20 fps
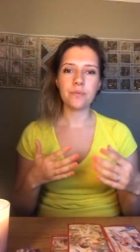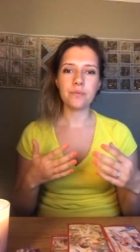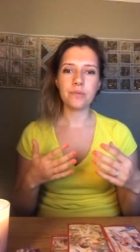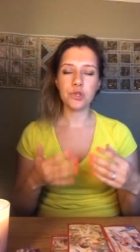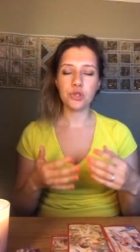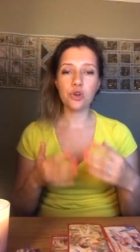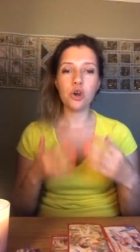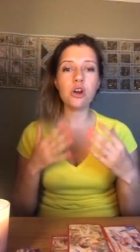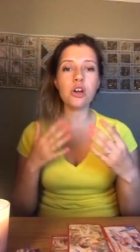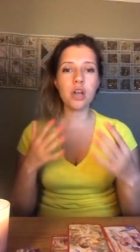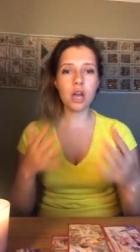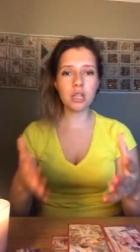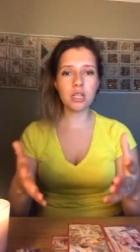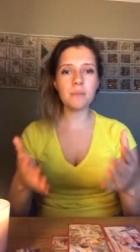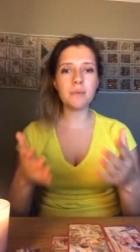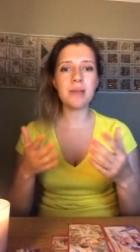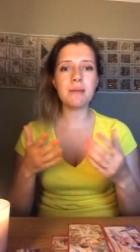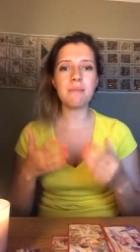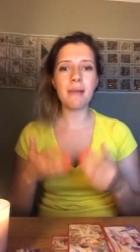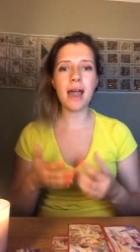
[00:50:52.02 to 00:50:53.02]
you're going to
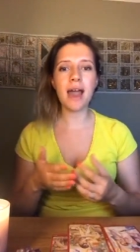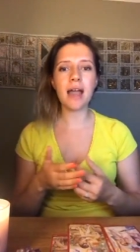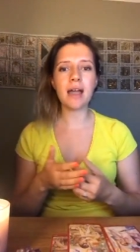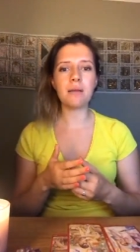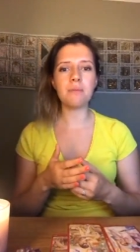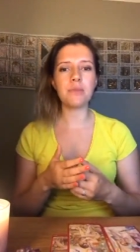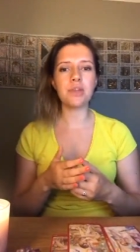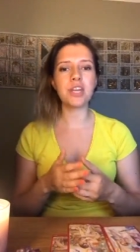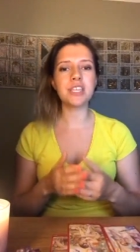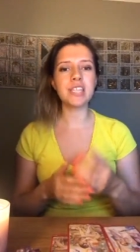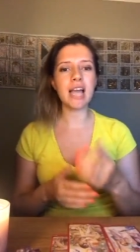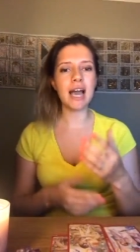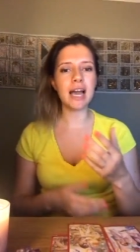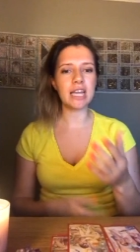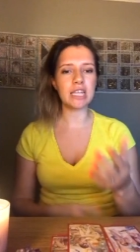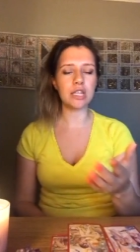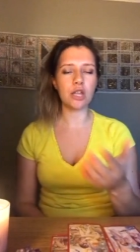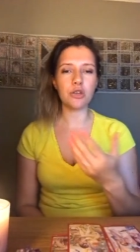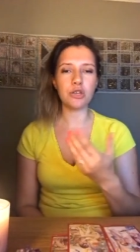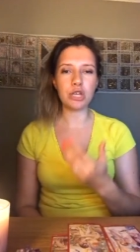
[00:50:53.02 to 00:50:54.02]
be mine because
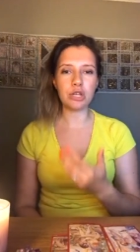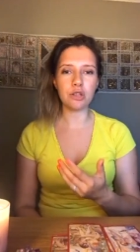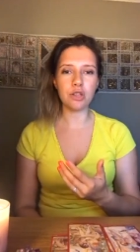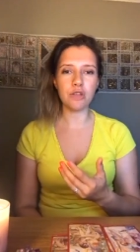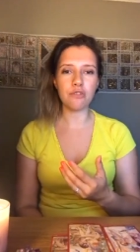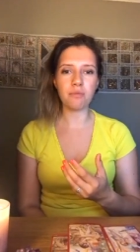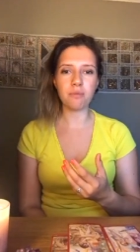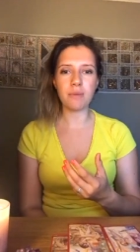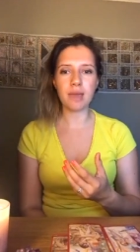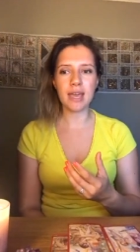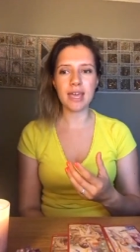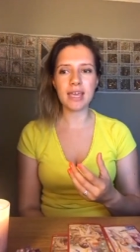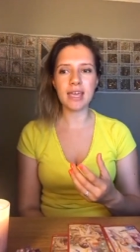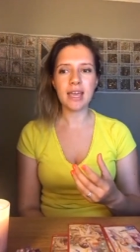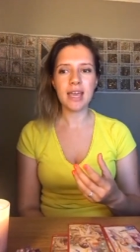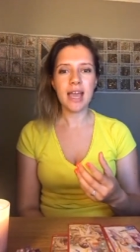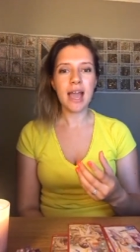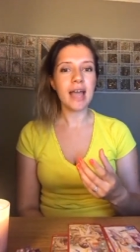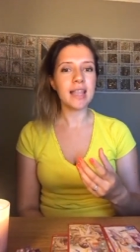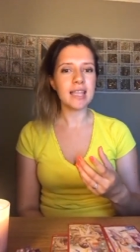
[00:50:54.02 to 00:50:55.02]
I know you love me,
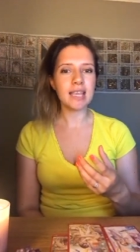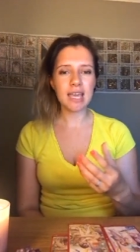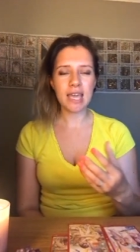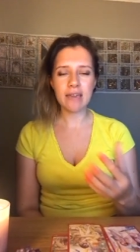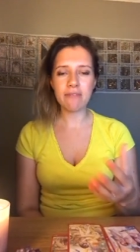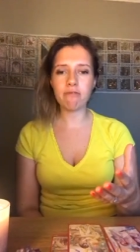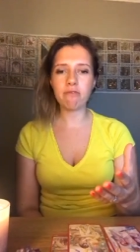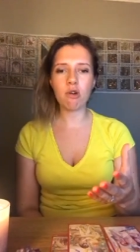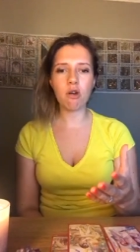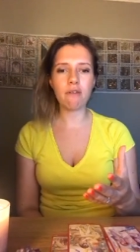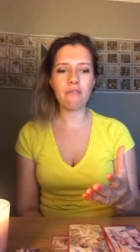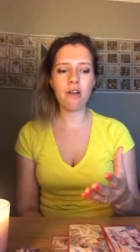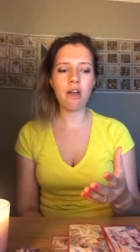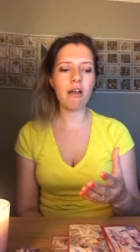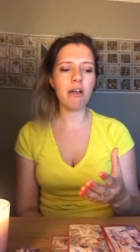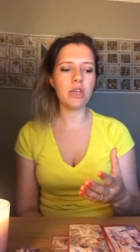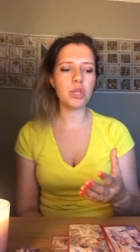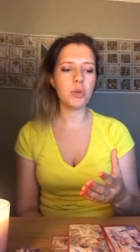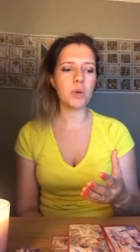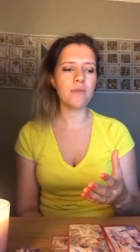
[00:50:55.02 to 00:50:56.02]
and even though I've
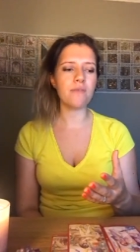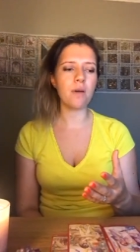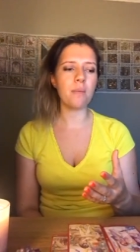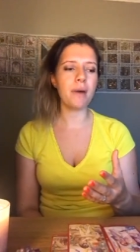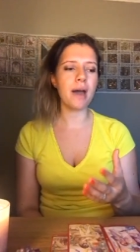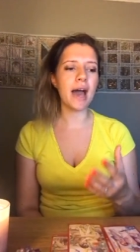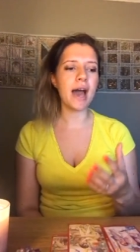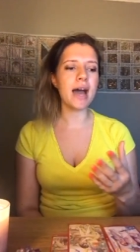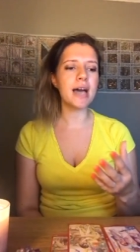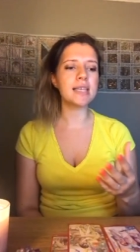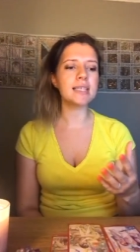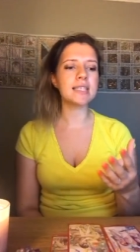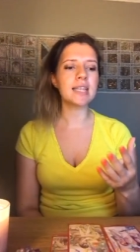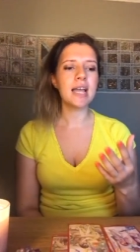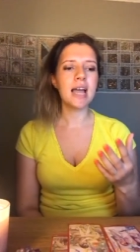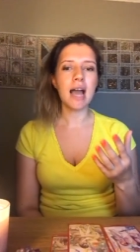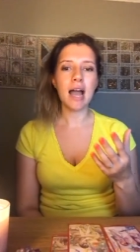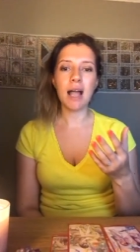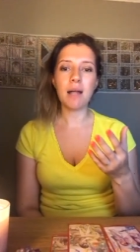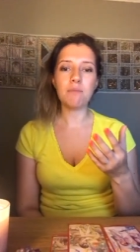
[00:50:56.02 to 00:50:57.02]
hurt you in the past,
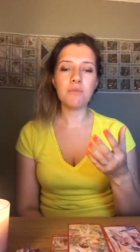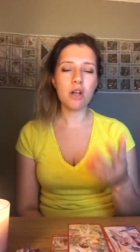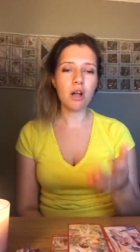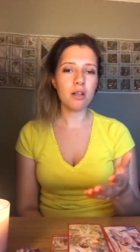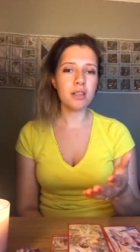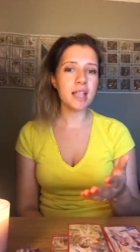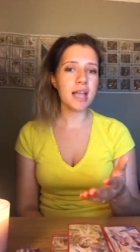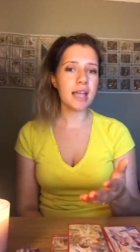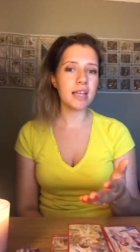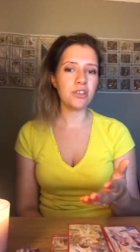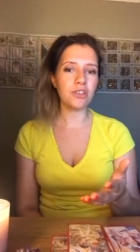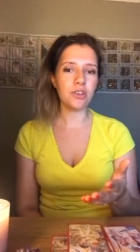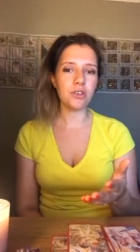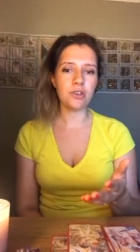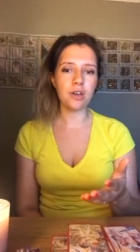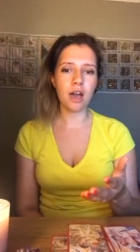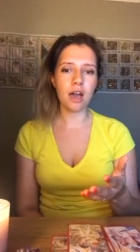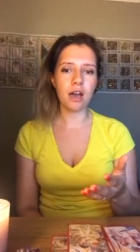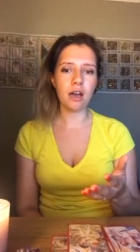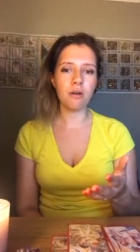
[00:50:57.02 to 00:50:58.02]
I'm not letting you
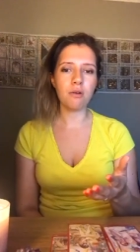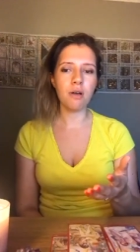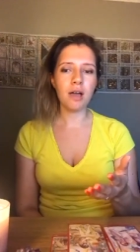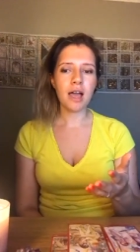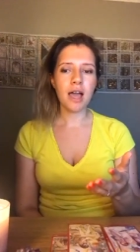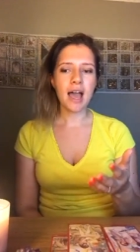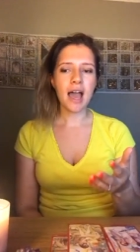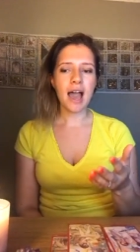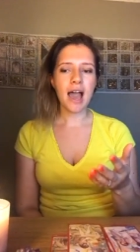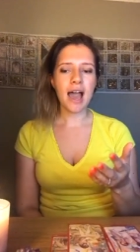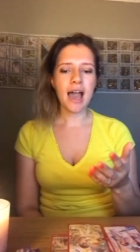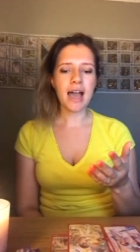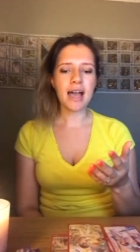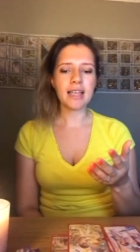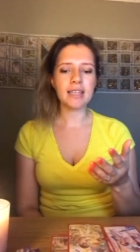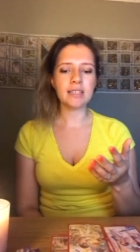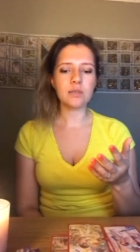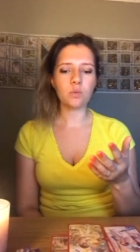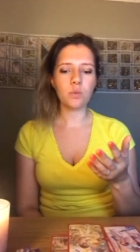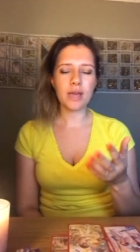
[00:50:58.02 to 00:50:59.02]
go,
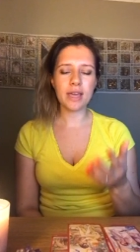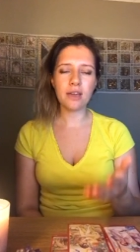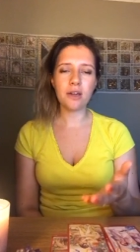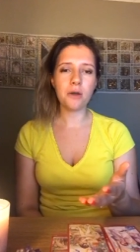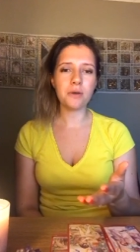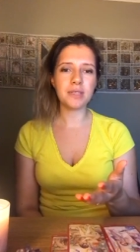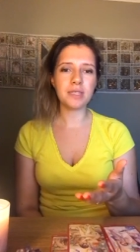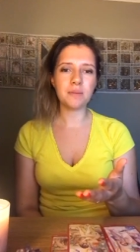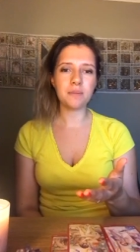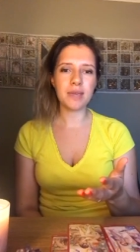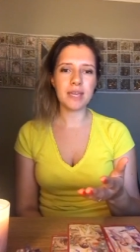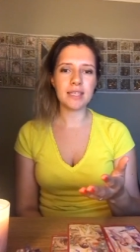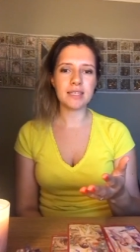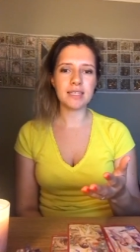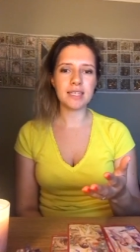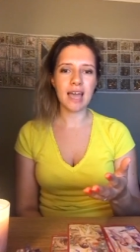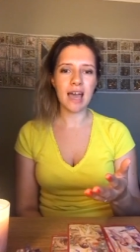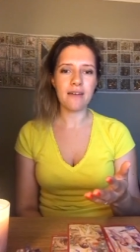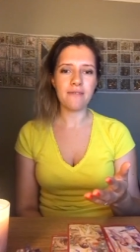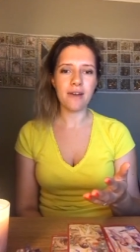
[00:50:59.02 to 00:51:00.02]
and we're going to be
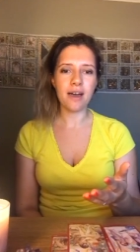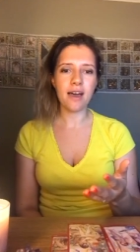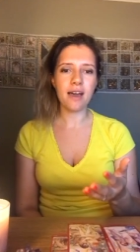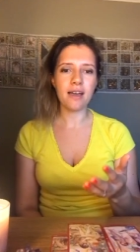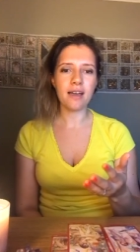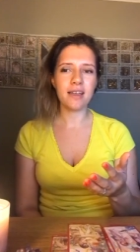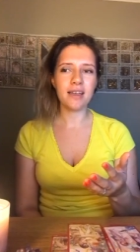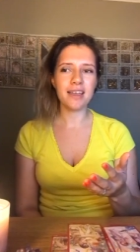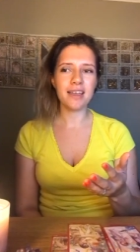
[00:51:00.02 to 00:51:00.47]
together.